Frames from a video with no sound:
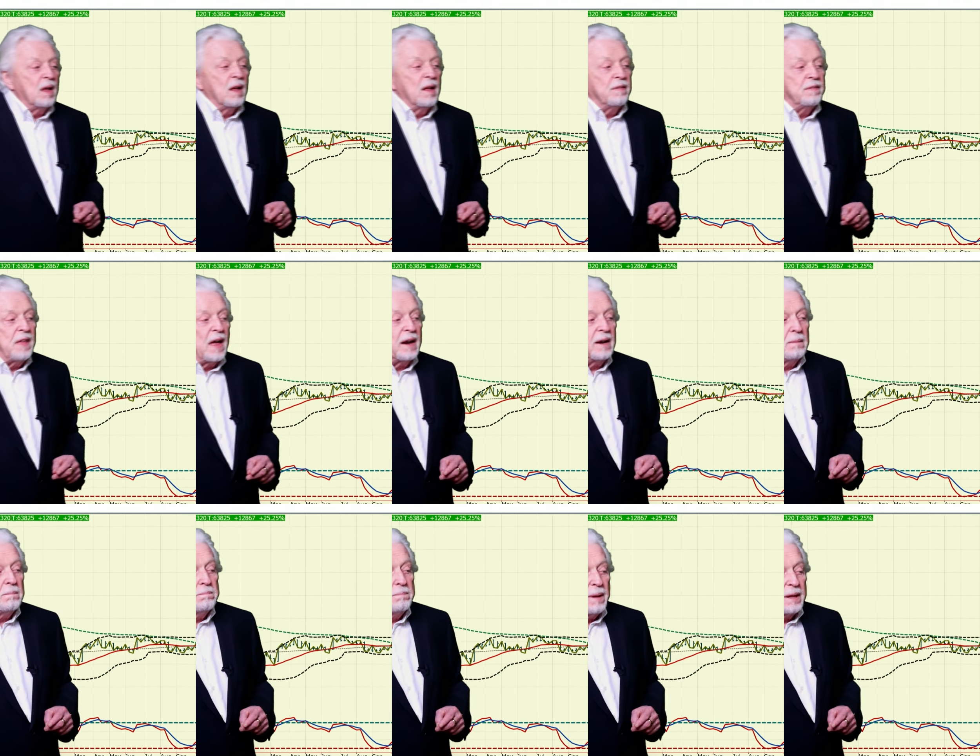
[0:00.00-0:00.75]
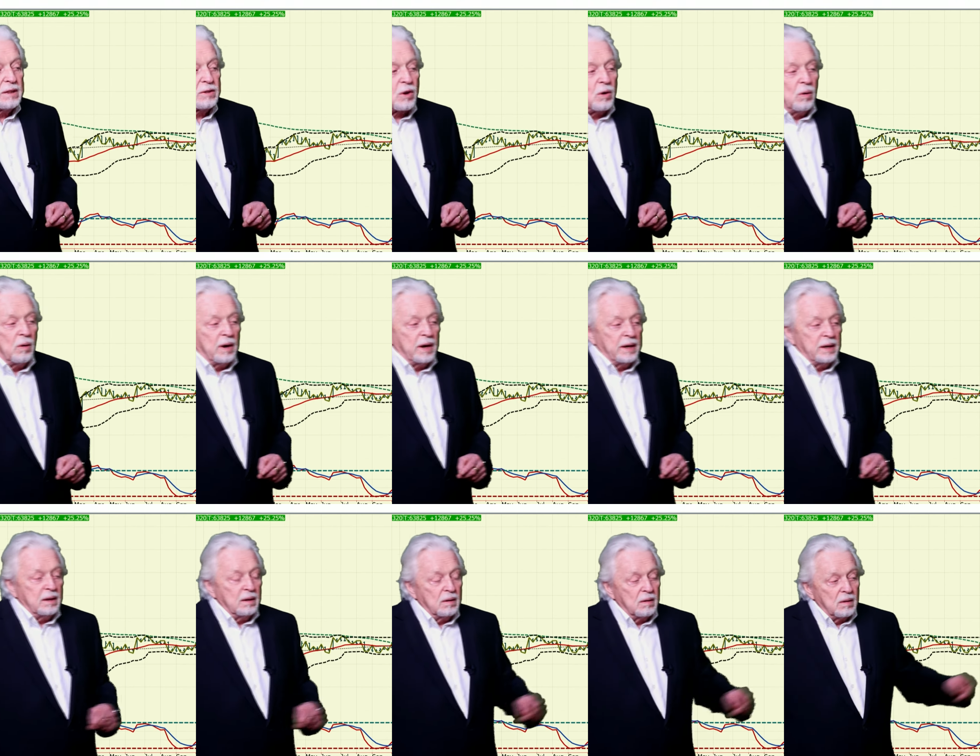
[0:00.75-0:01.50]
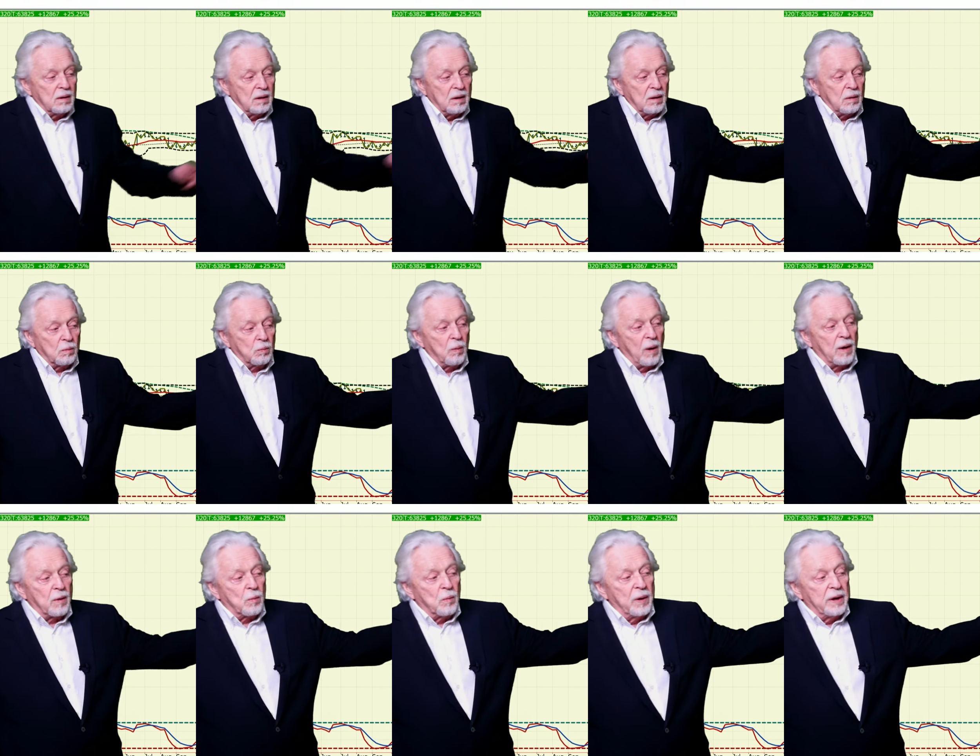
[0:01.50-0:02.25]
Then in Bitcoin,
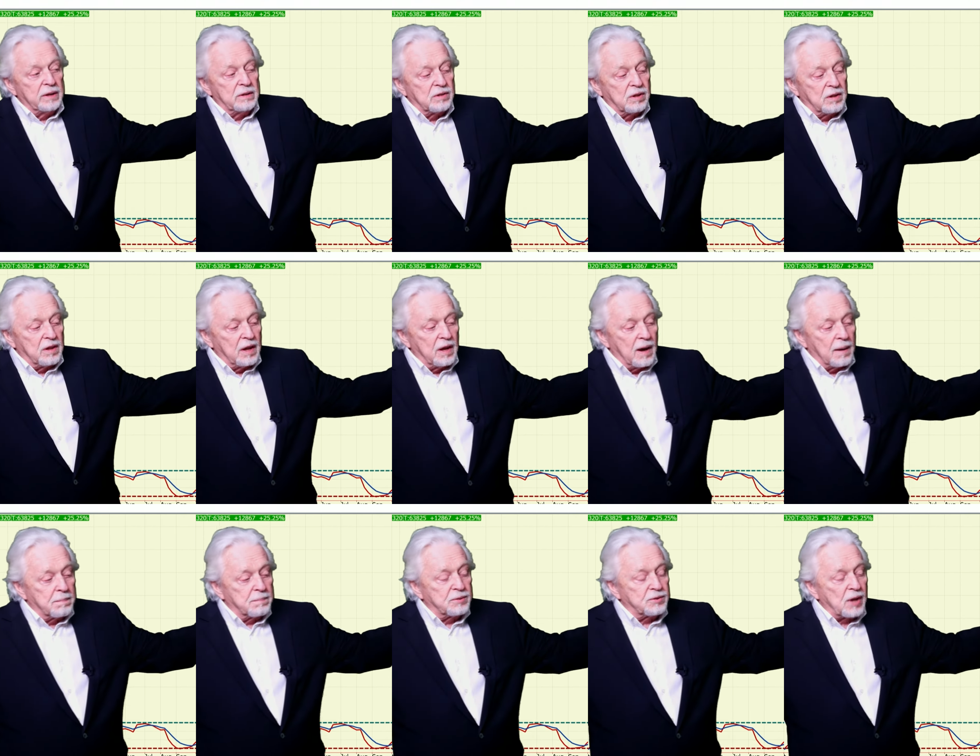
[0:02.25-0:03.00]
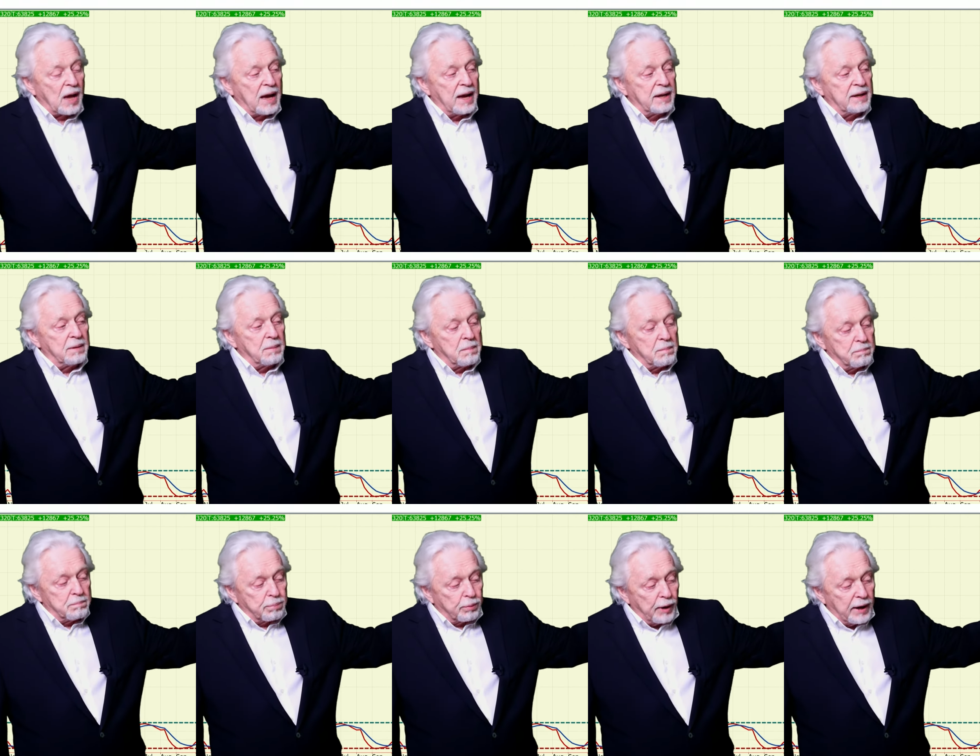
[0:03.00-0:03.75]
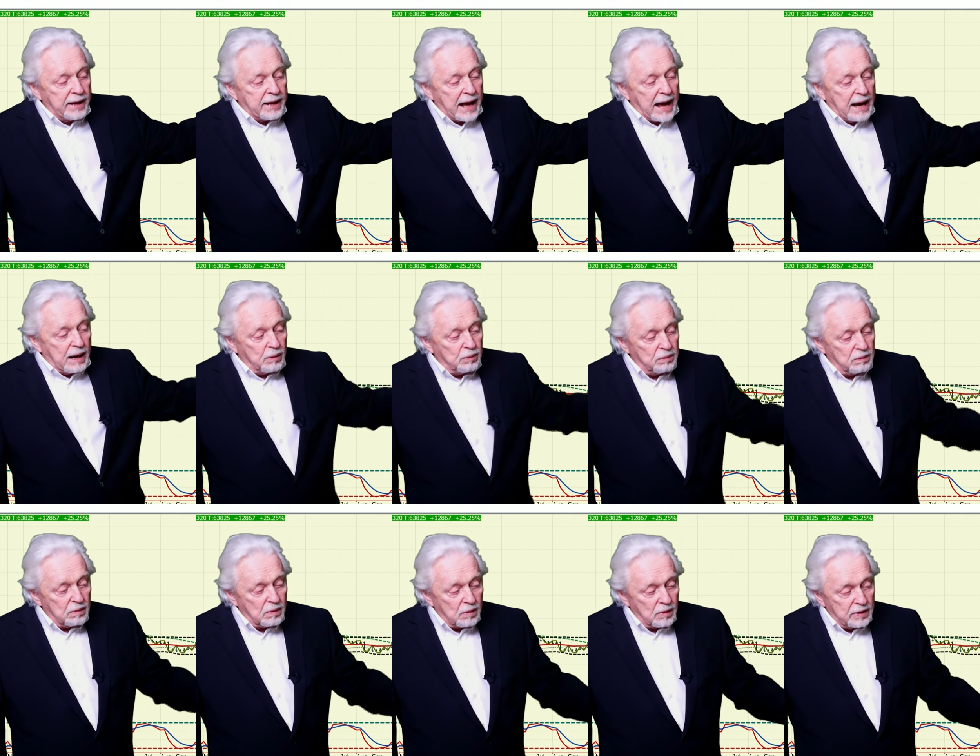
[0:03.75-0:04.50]
runway to the upside,
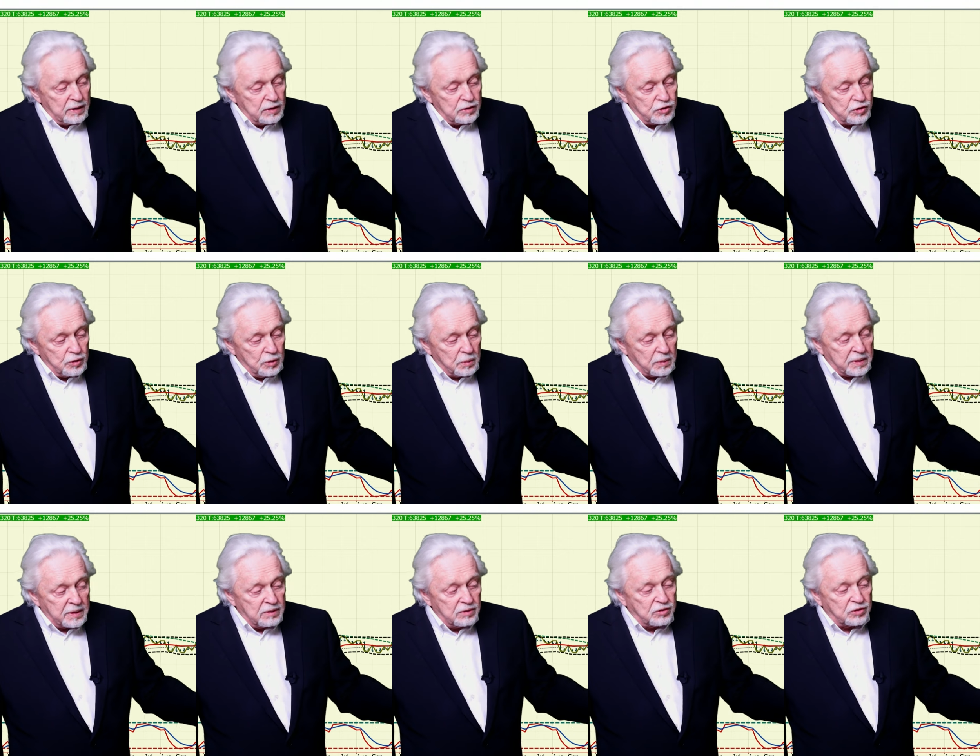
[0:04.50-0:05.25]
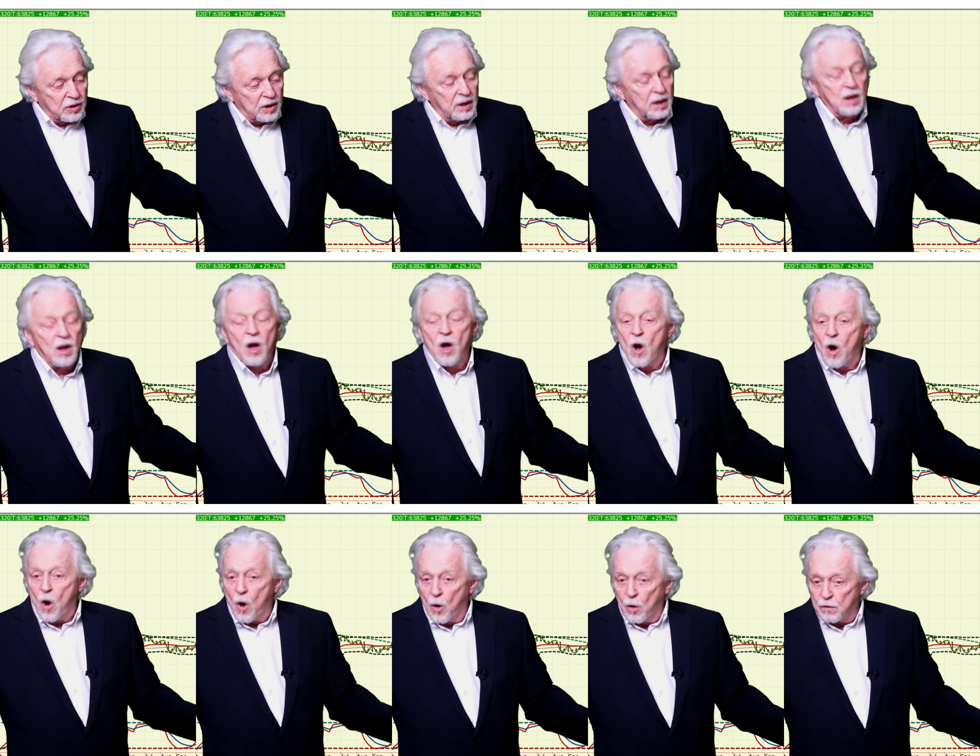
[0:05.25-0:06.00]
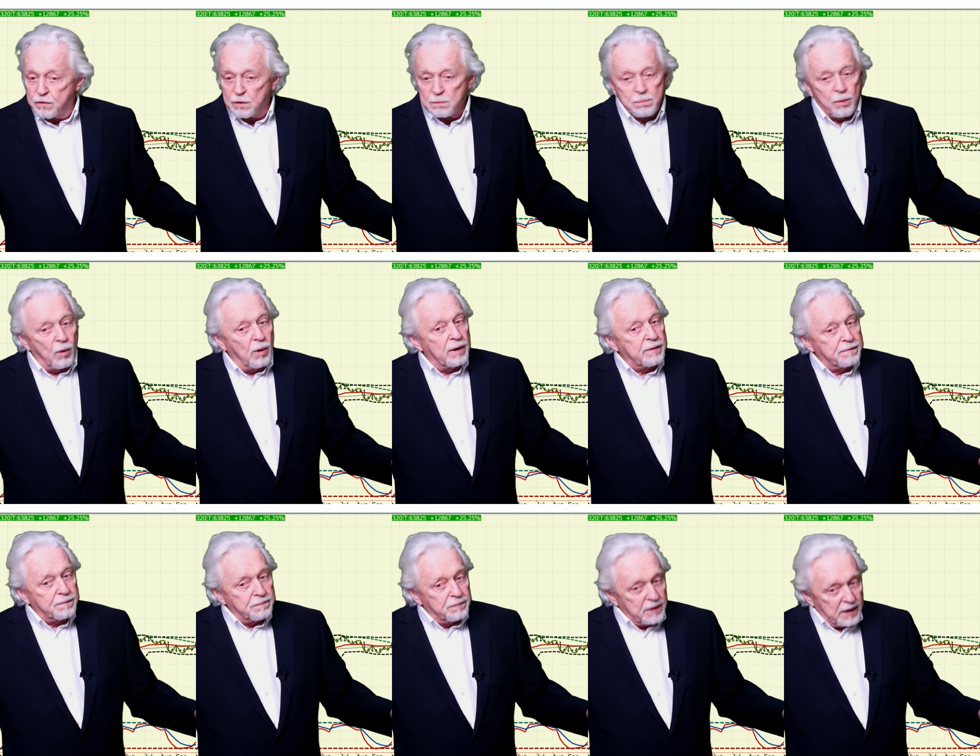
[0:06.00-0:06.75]
breakout, as you can see,
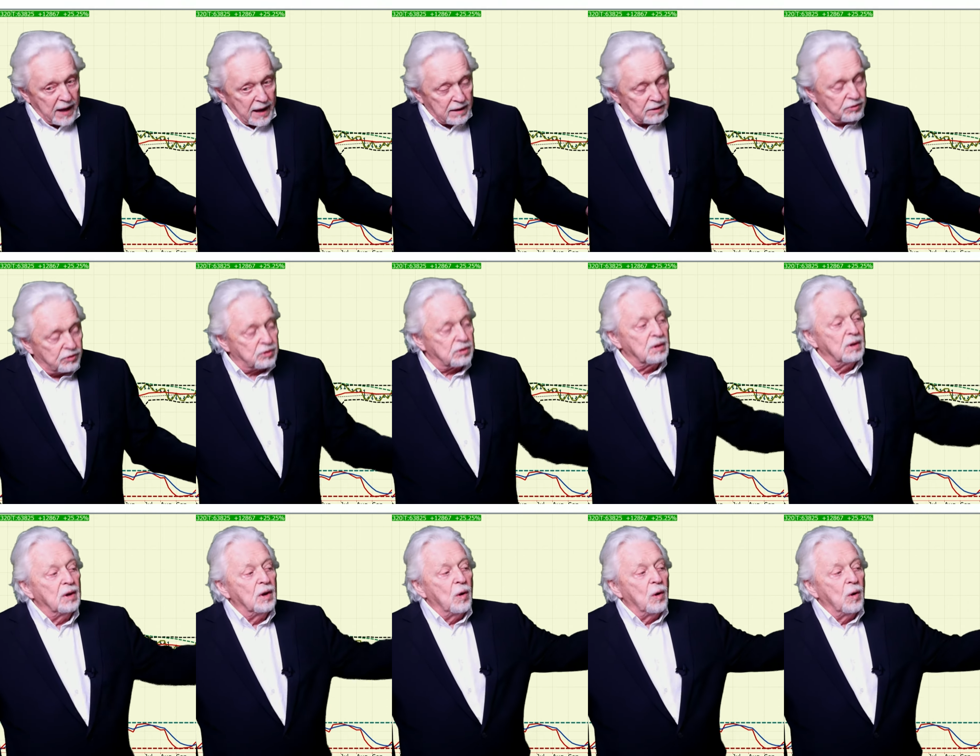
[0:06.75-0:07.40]
overbought, yes.